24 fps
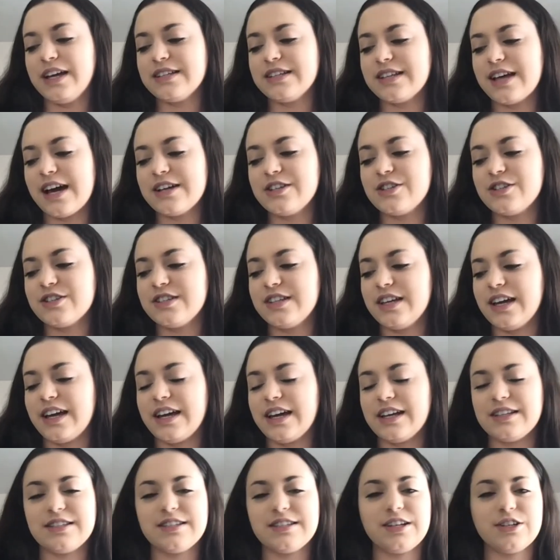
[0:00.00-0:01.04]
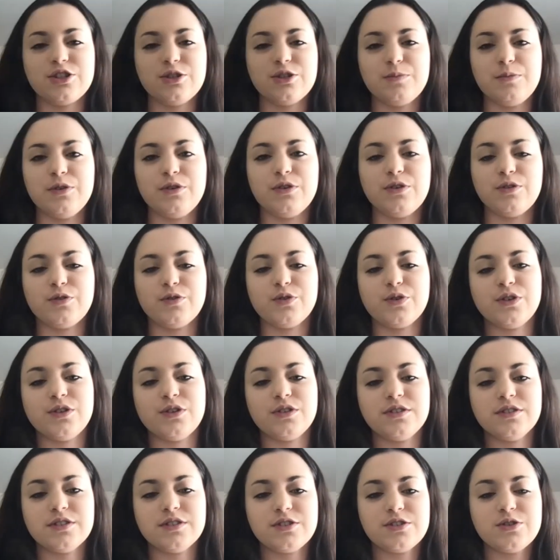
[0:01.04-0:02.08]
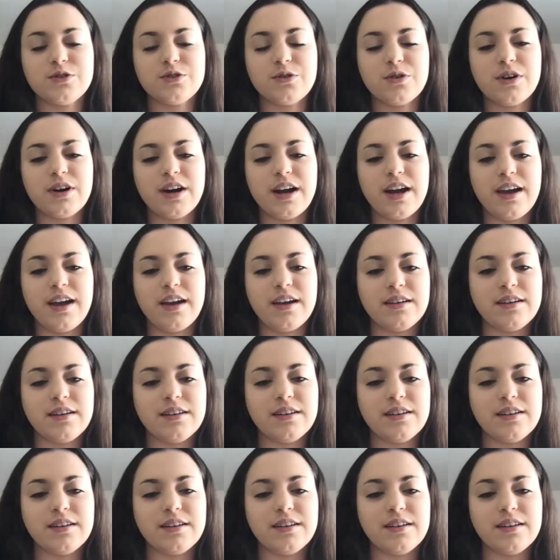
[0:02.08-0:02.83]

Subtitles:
Because I just think it's such a beautiful story.